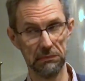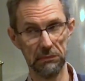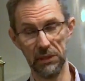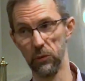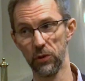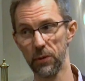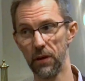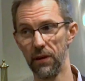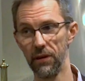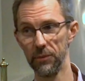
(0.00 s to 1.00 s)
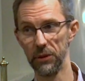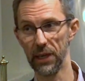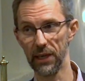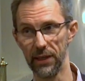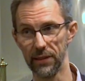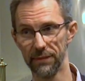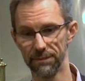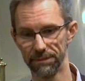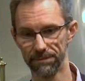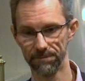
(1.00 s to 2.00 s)
well, a wasp can't harm you, can it?
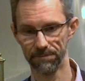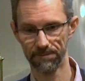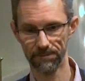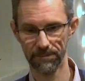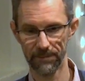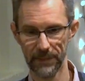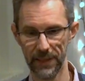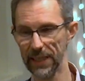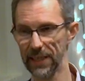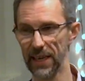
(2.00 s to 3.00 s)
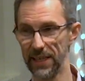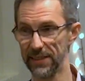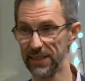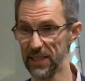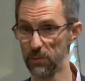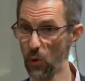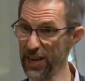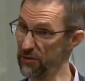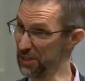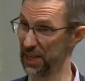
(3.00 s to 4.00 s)
In that case, it's more
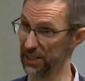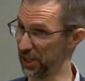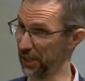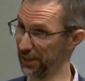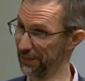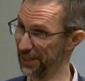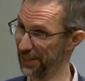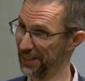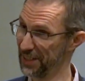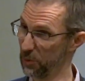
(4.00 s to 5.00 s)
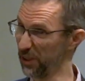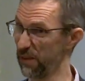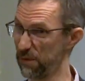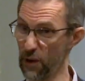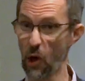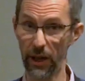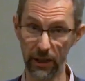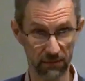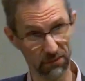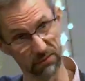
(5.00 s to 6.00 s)
irritating. It's more like a fly.
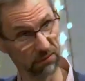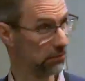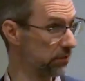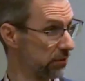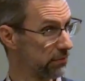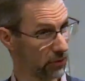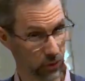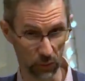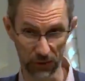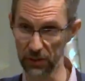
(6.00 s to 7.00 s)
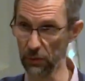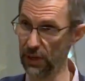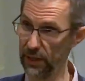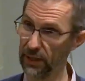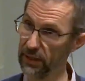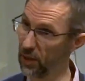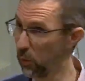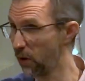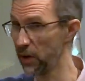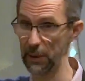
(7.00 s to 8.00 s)
Just swat it away. Don't
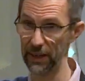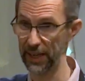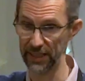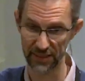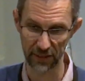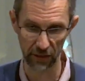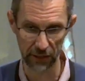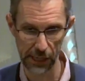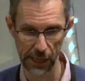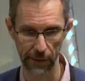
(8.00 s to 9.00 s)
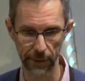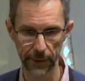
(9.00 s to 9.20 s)
worry about getting stung, do you?